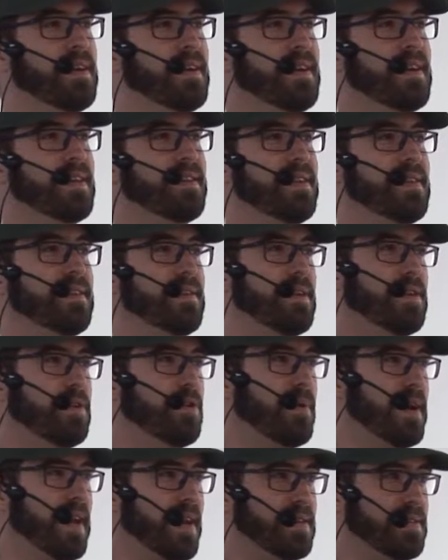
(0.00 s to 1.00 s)
And then the
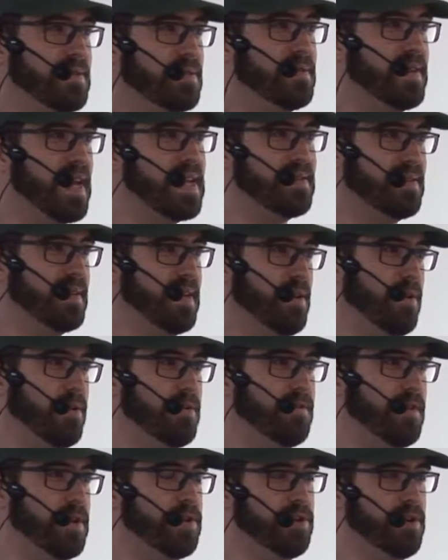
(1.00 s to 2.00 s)
QA has to test that
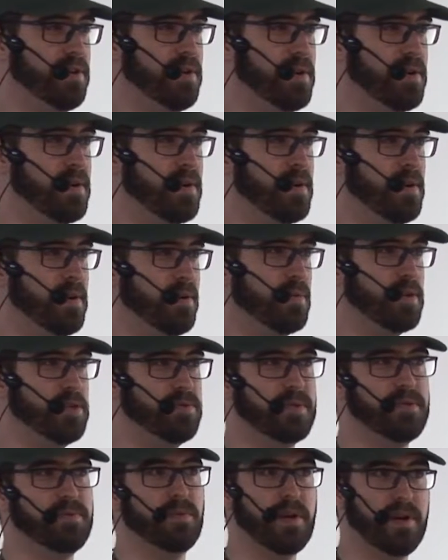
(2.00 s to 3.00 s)
old feature, which
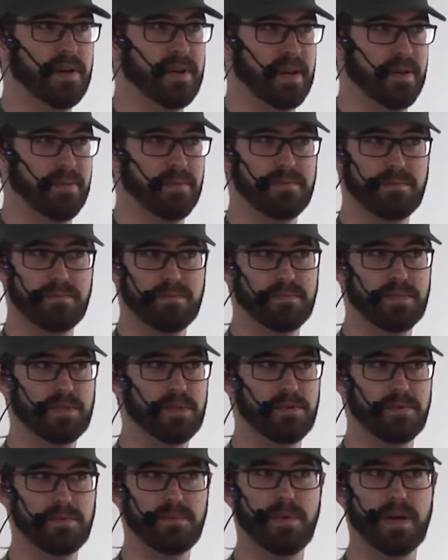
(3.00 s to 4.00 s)
was working,
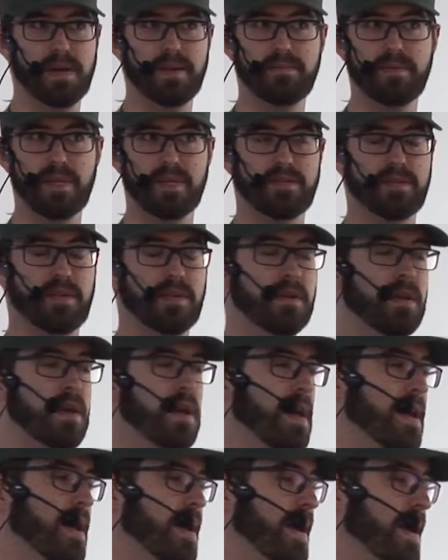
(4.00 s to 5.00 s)
so why test it?
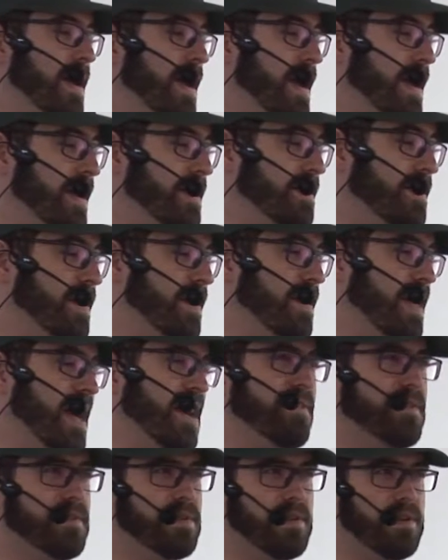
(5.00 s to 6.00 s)
And then
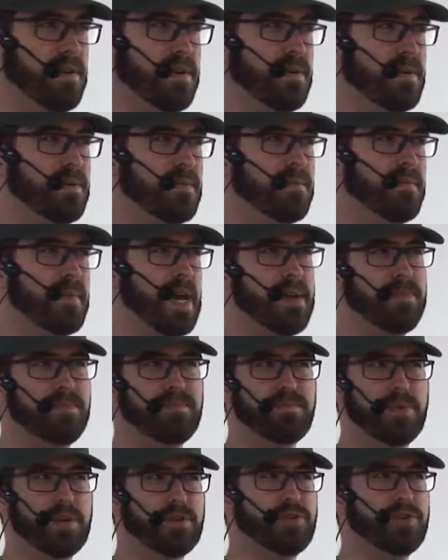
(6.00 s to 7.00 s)
after, I'm
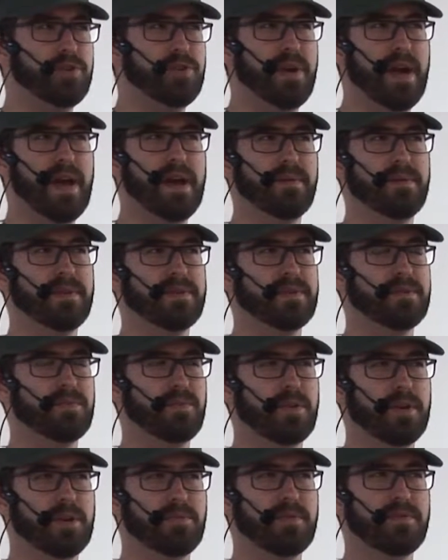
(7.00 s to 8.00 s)
not sure how does it
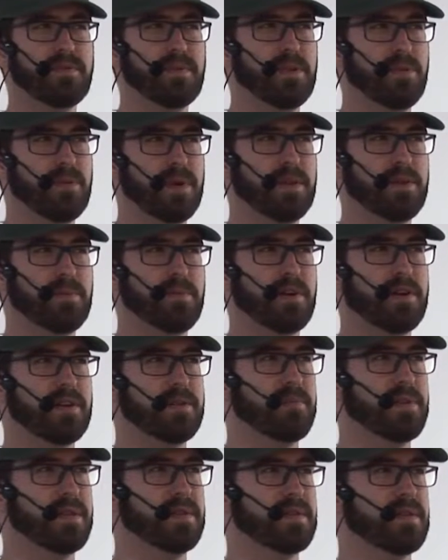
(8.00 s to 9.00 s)
work with QA
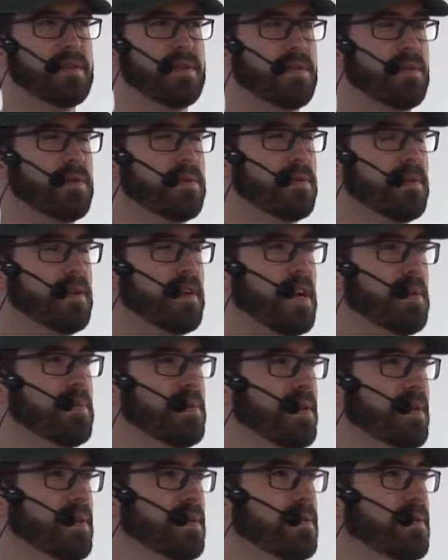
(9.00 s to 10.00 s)
departments at your
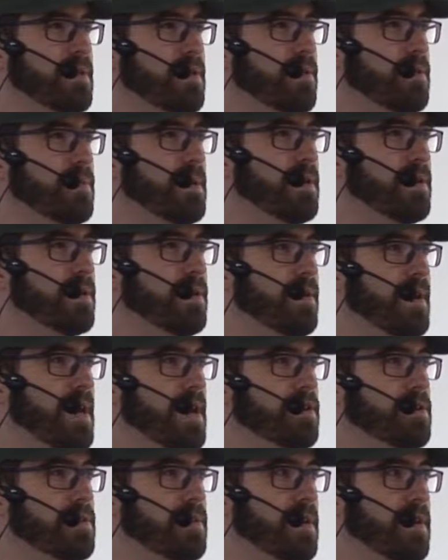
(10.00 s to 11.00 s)
companies, or whether you
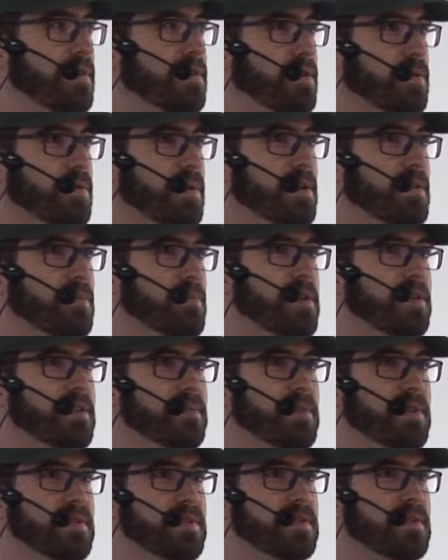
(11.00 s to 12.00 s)
actually have QA
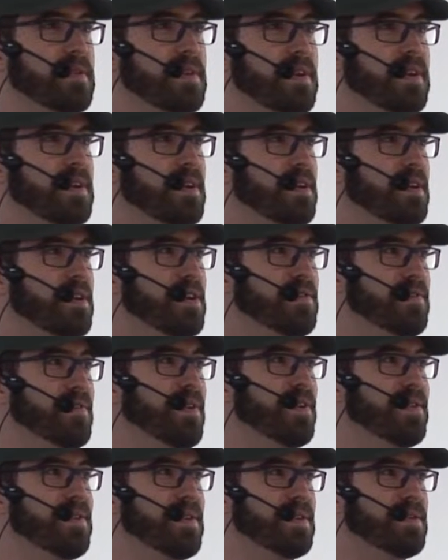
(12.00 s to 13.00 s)
departments. If
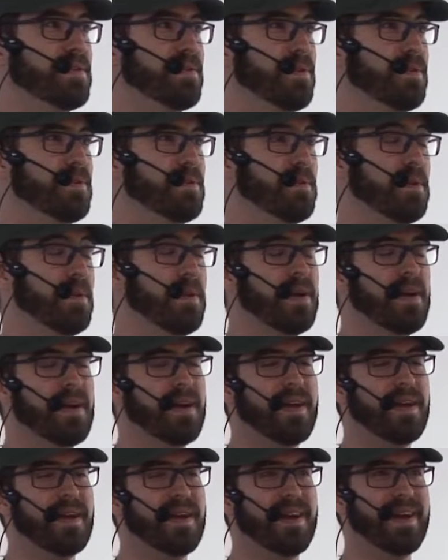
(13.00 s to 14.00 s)
not, that's horrible.
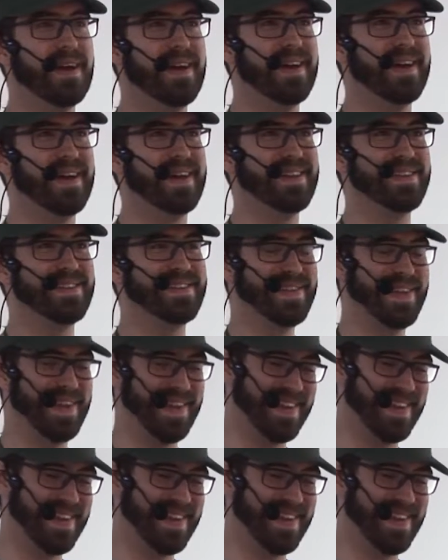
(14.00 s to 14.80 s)
And